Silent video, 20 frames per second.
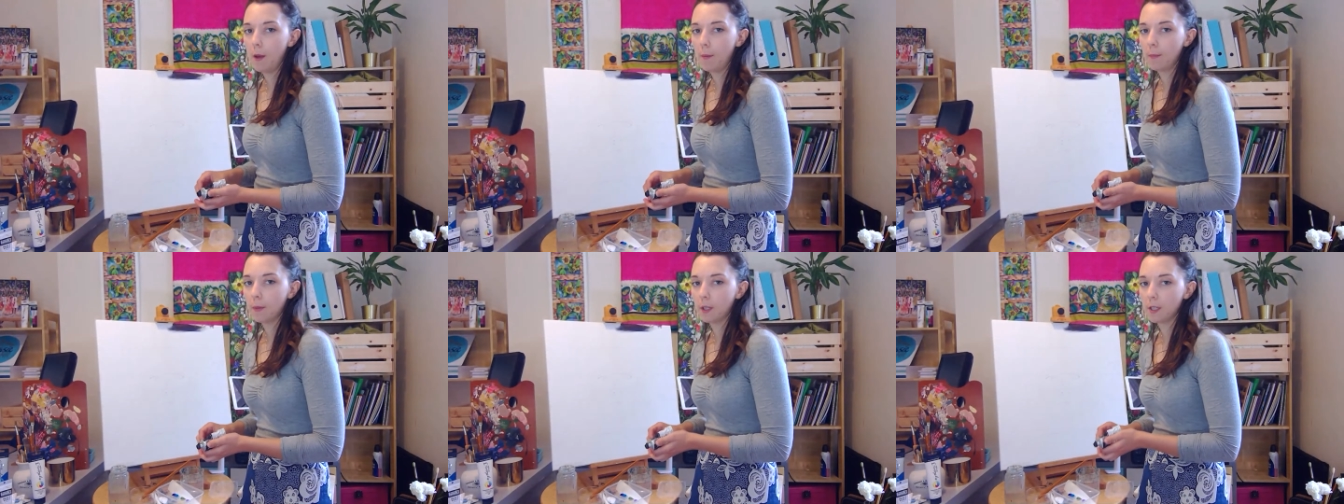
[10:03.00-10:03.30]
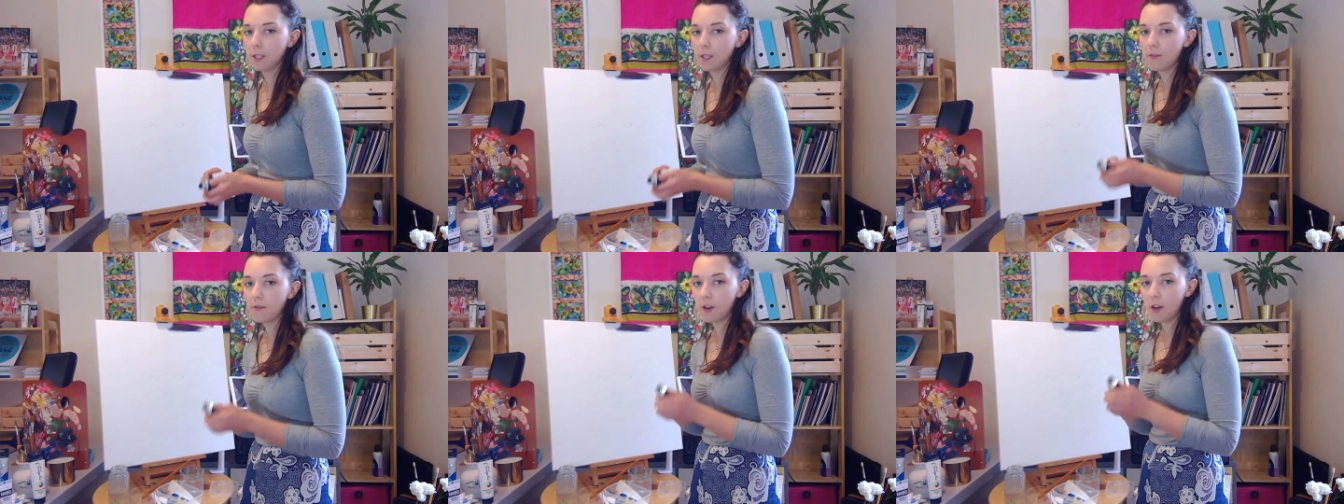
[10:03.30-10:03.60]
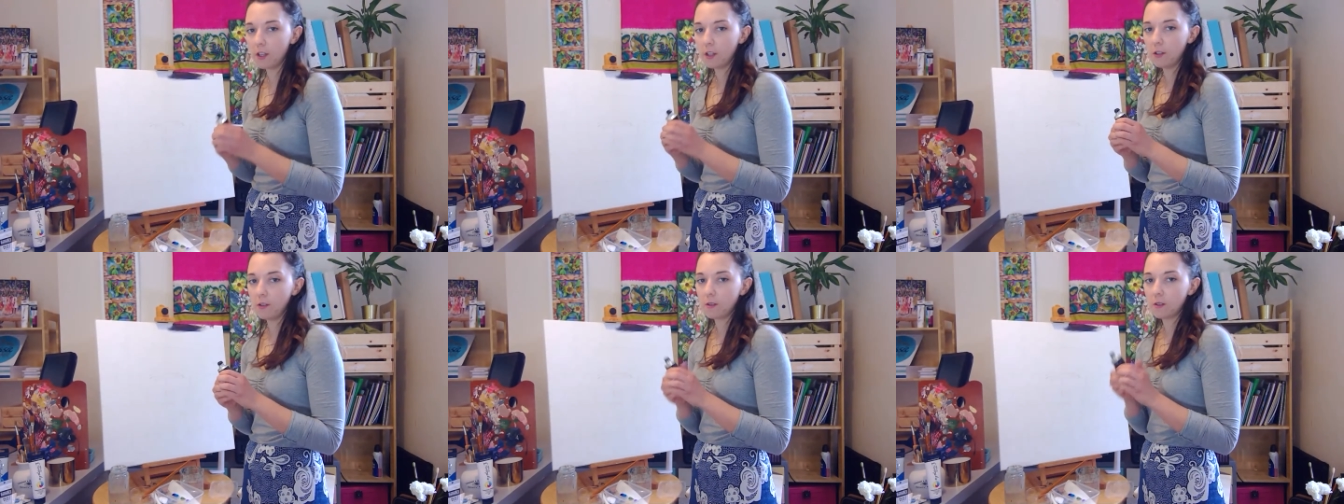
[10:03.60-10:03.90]
because if I
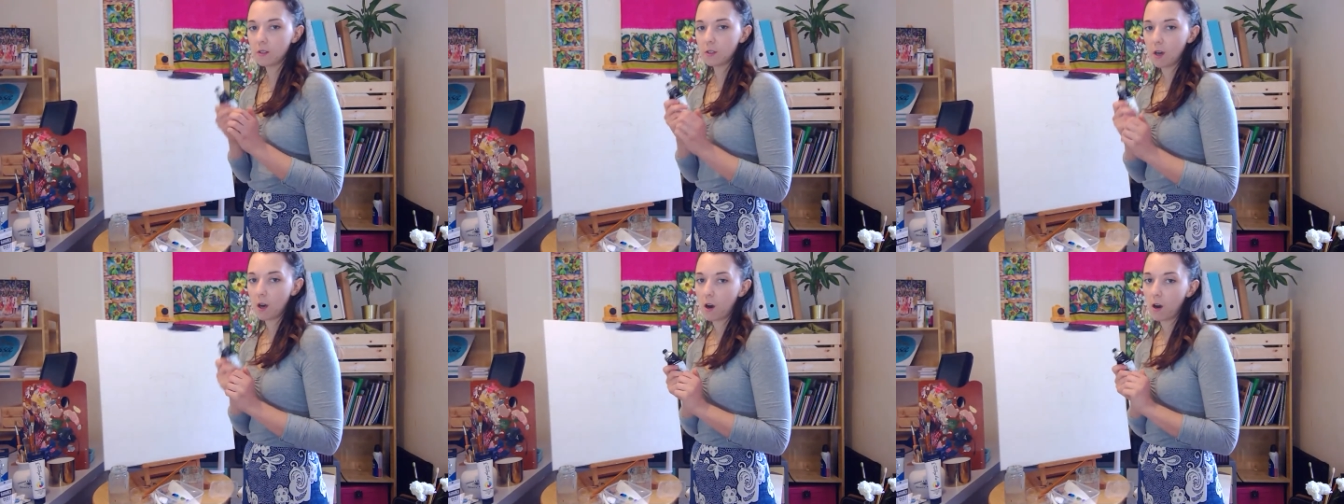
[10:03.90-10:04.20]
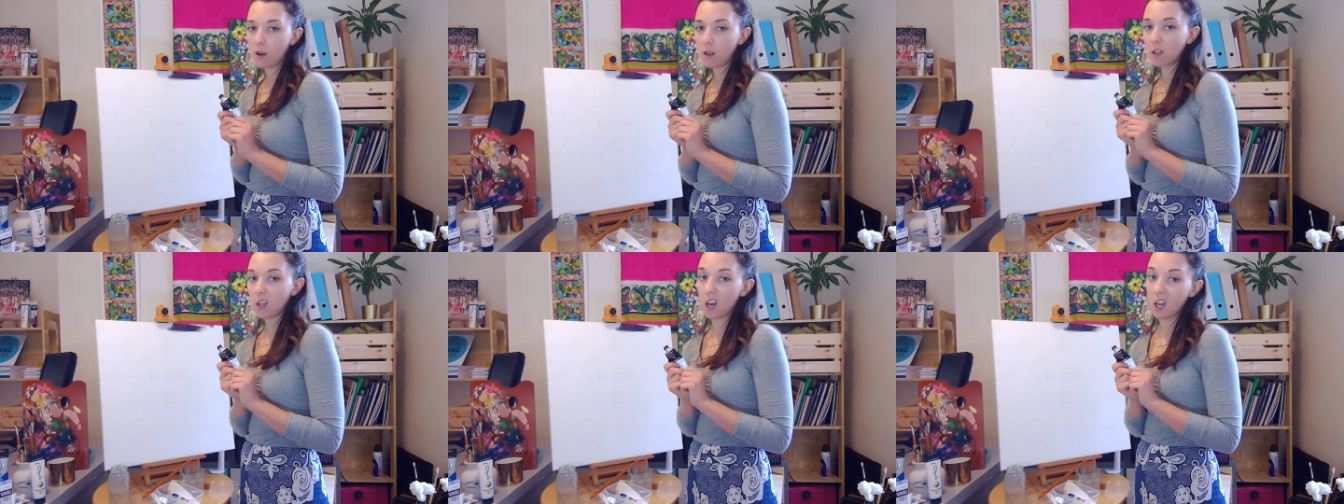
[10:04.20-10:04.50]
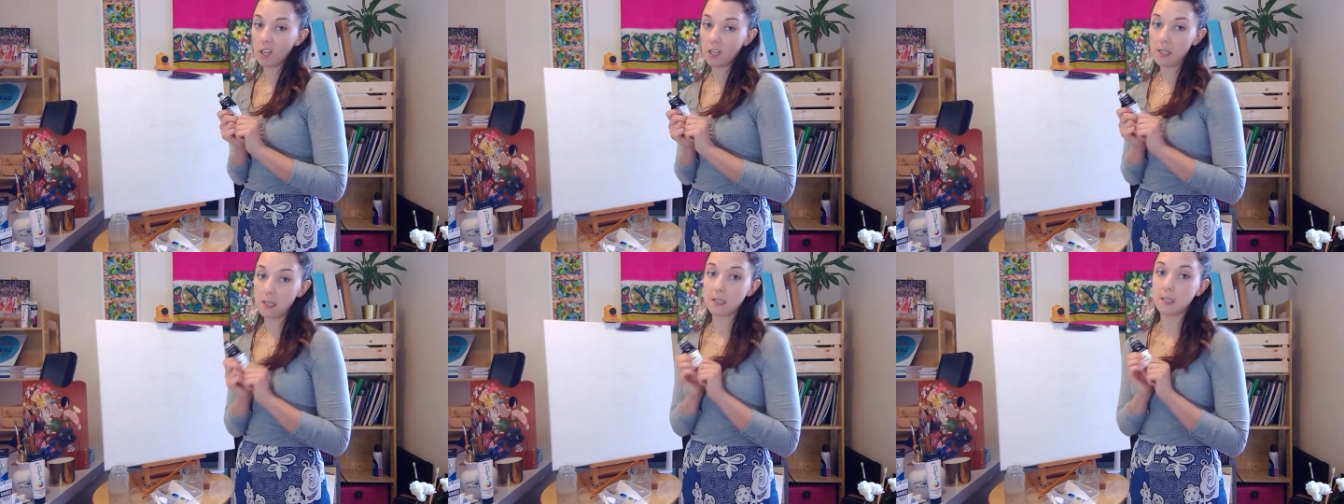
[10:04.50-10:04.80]
use dark
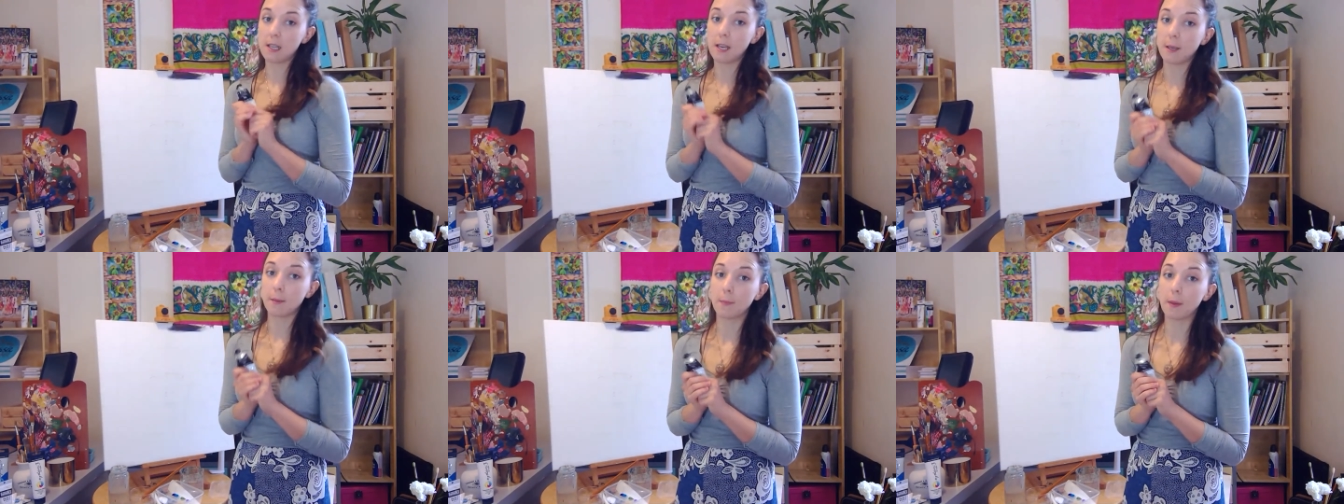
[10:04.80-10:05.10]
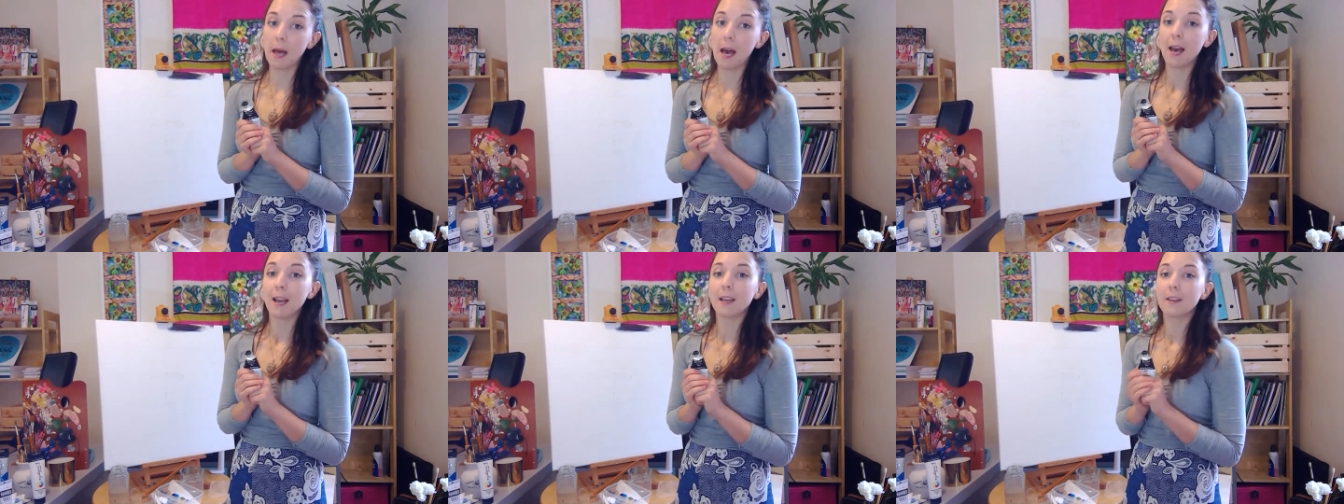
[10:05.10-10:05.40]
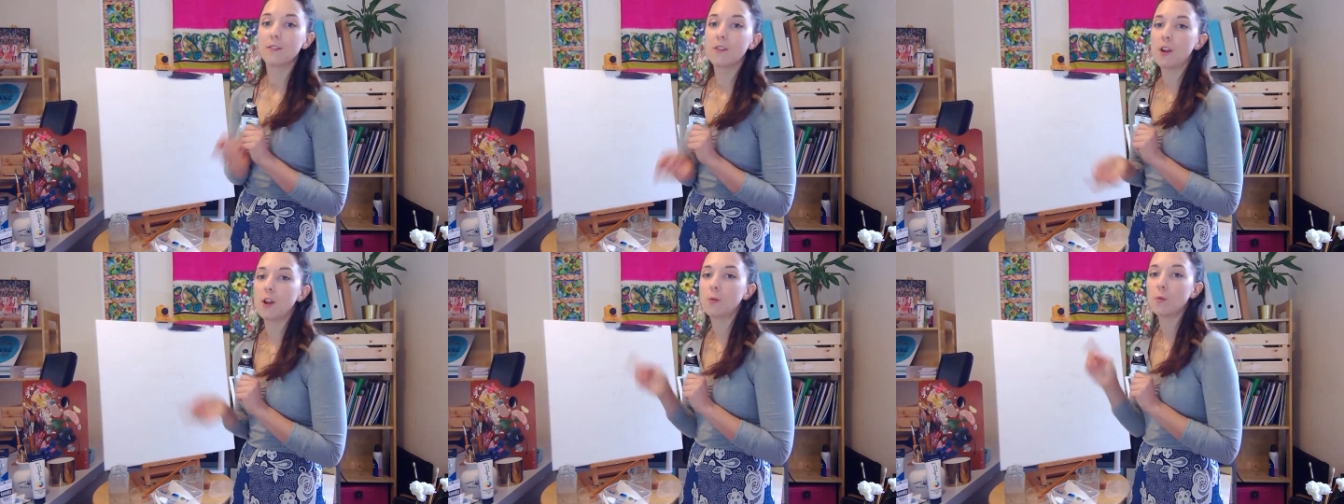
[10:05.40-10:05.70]
colours like
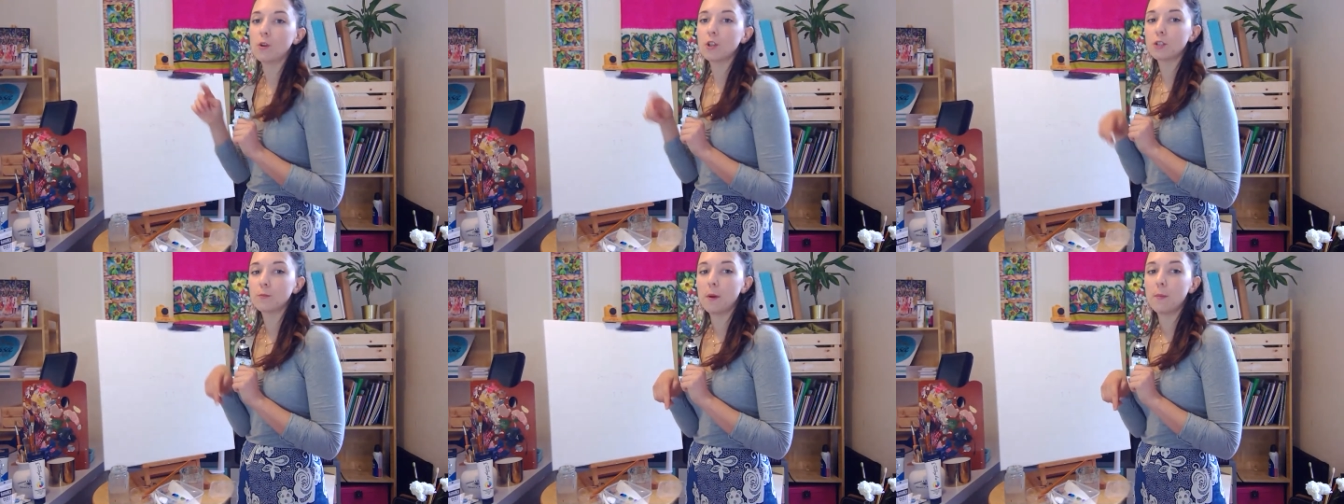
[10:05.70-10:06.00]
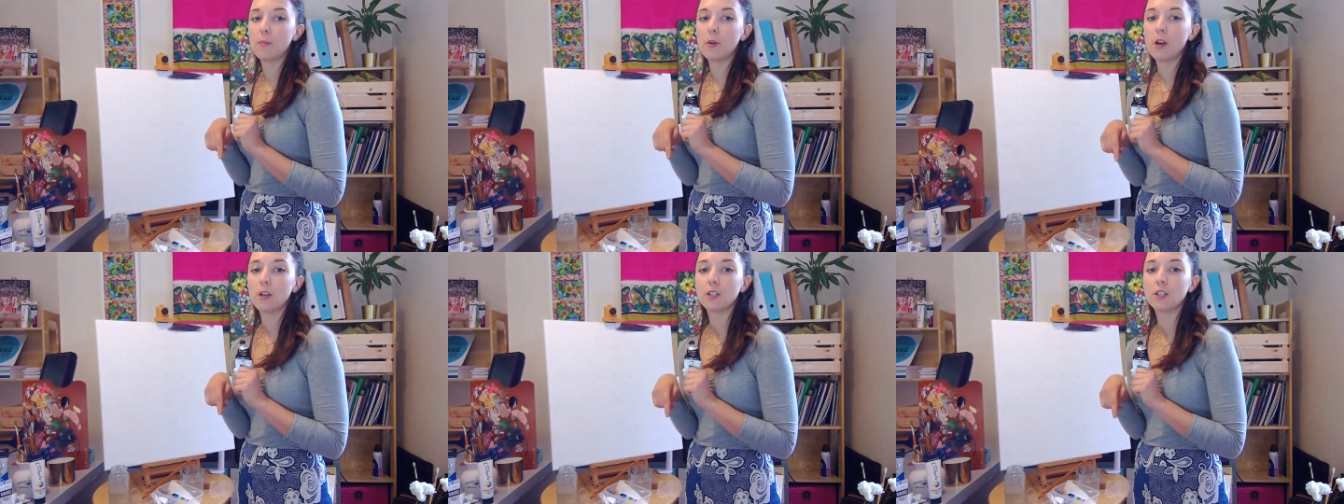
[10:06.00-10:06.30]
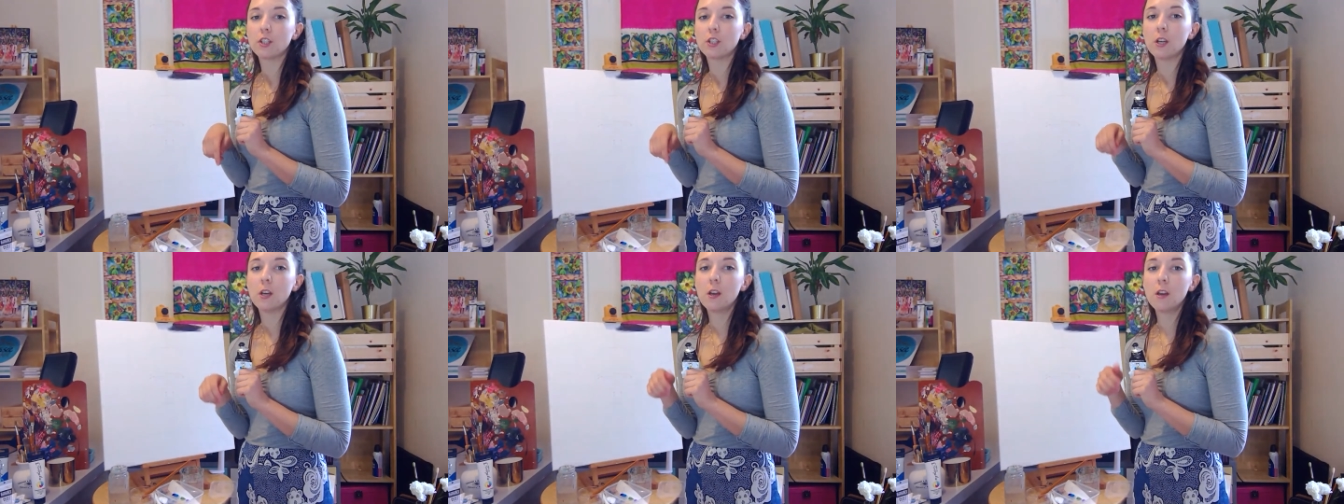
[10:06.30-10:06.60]
black, then I wash my
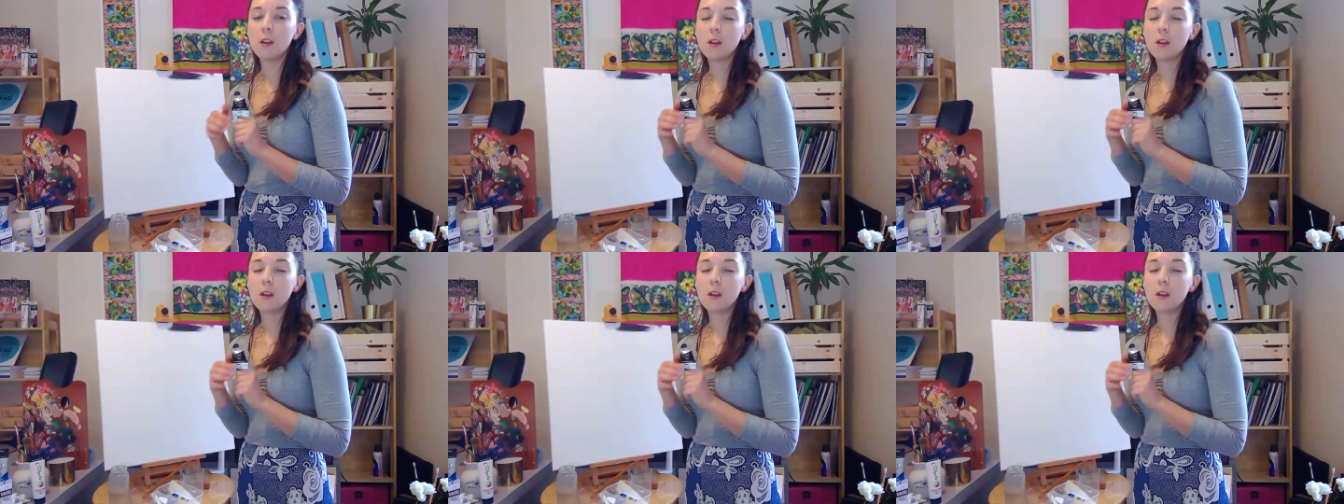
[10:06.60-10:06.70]
brush